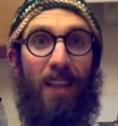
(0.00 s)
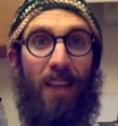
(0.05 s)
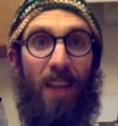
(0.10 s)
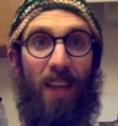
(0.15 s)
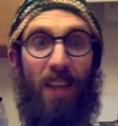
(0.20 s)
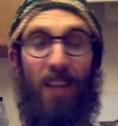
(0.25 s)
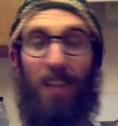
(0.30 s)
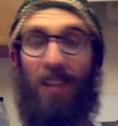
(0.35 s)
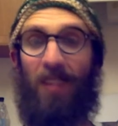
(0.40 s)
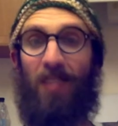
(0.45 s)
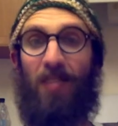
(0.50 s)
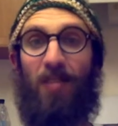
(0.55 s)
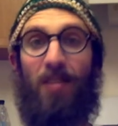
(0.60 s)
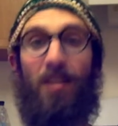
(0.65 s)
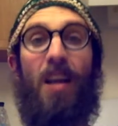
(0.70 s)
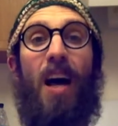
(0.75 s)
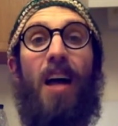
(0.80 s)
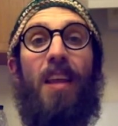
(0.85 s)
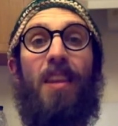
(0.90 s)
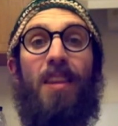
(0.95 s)
And these are
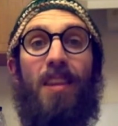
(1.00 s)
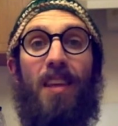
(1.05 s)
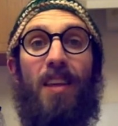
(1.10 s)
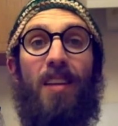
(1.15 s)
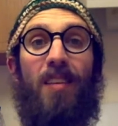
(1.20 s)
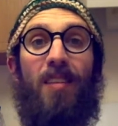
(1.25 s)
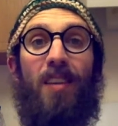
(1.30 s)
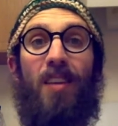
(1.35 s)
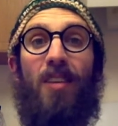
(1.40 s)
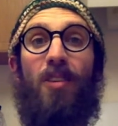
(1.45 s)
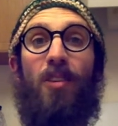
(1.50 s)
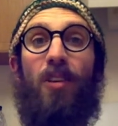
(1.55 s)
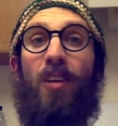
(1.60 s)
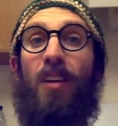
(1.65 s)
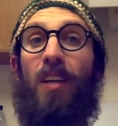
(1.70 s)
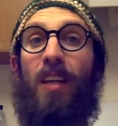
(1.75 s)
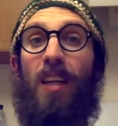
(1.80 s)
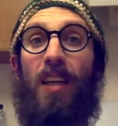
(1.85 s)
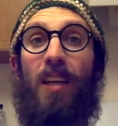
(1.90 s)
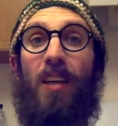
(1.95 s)
not things that you're going
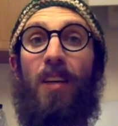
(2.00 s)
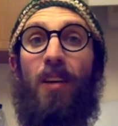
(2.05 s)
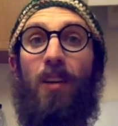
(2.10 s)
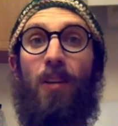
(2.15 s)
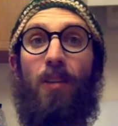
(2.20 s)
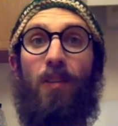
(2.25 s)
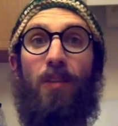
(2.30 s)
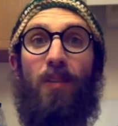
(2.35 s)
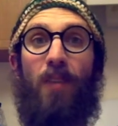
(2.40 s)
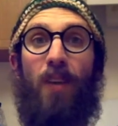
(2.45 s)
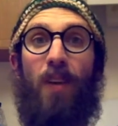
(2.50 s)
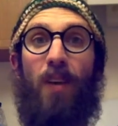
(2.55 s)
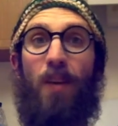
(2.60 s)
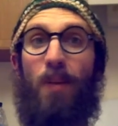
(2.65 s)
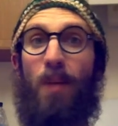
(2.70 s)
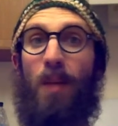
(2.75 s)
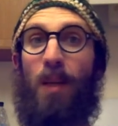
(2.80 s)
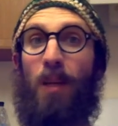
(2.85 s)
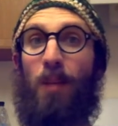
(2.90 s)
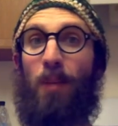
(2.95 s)
to hear very
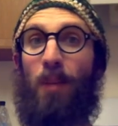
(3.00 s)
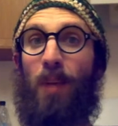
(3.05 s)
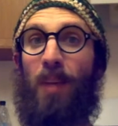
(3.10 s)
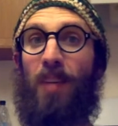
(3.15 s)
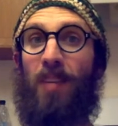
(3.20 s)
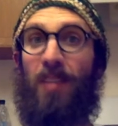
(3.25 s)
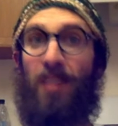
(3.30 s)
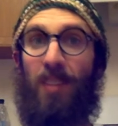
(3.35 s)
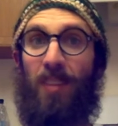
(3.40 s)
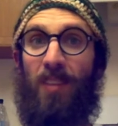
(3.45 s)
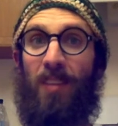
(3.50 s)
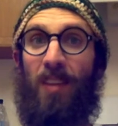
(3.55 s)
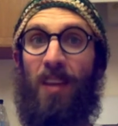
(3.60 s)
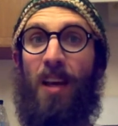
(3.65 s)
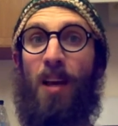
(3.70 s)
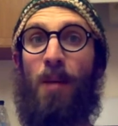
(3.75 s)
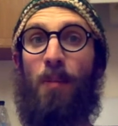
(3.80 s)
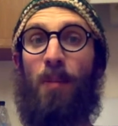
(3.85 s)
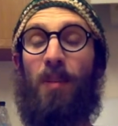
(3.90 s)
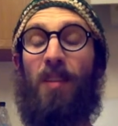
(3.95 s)
many places,
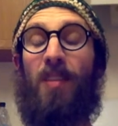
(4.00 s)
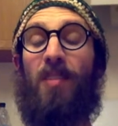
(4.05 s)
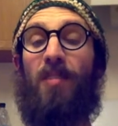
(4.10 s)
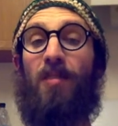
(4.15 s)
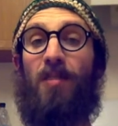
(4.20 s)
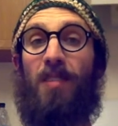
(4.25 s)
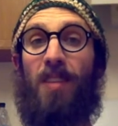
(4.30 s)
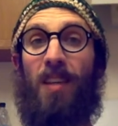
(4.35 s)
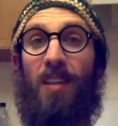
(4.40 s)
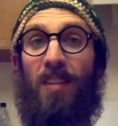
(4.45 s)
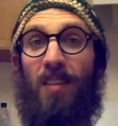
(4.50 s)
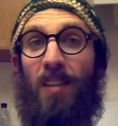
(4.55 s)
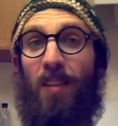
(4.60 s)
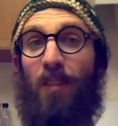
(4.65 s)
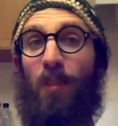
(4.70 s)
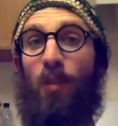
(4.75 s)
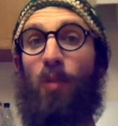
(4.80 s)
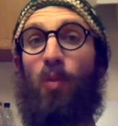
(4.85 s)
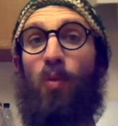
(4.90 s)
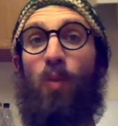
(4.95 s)
but these are things that
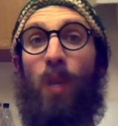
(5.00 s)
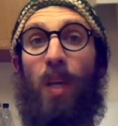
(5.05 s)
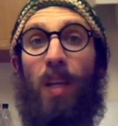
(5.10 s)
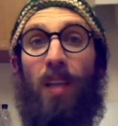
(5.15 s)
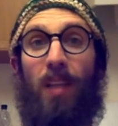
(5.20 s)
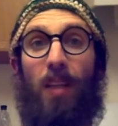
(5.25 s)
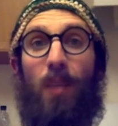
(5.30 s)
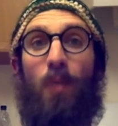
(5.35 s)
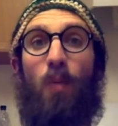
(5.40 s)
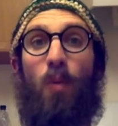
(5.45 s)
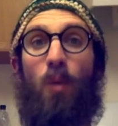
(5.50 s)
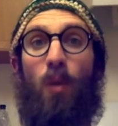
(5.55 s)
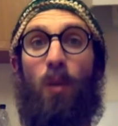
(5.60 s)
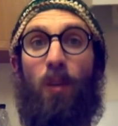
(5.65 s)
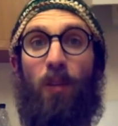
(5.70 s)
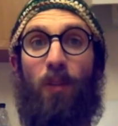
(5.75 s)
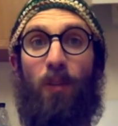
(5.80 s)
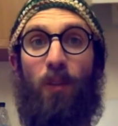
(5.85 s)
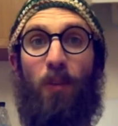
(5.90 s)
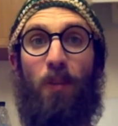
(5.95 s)
have greatly worked
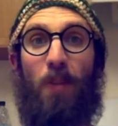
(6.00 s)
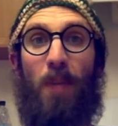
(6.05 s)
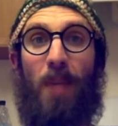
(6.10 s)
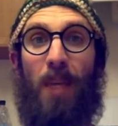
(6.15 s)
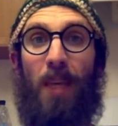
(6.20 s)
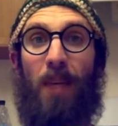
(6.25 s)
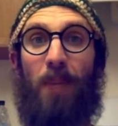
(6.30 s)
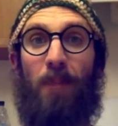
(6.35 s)
for me.